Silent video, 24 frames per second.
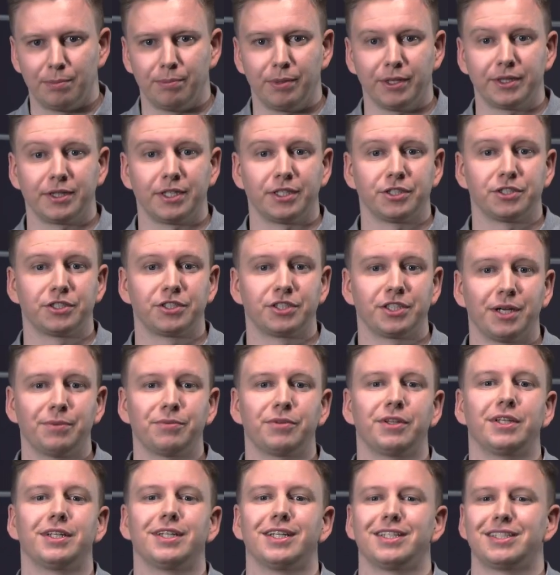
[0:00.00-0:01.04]
But there's
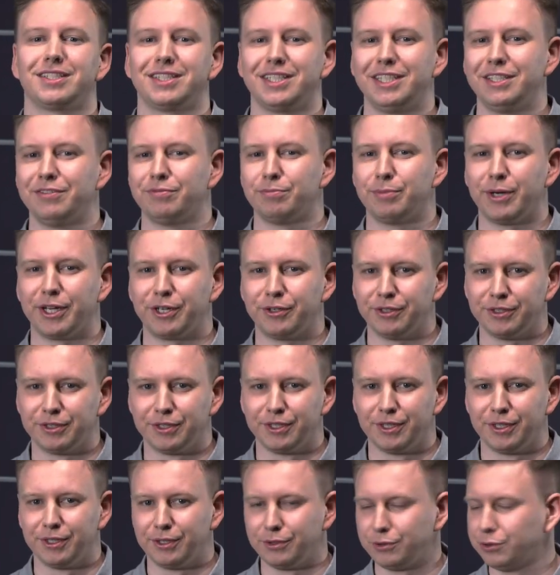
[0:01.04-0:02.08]
something that's even better.
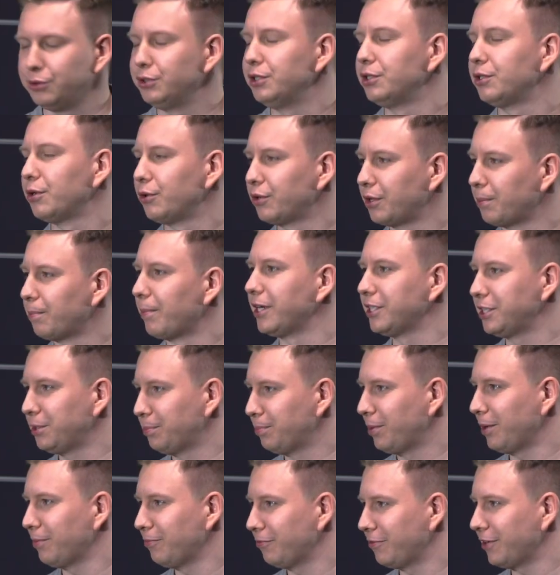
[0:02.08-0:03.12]
Do you know the
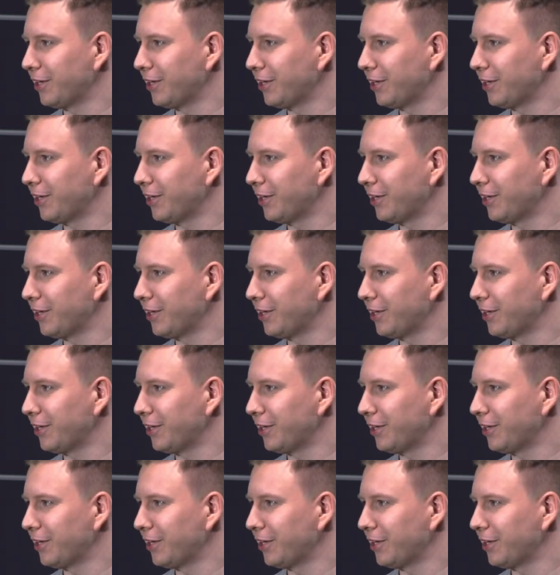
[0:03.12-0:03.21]
multi-pump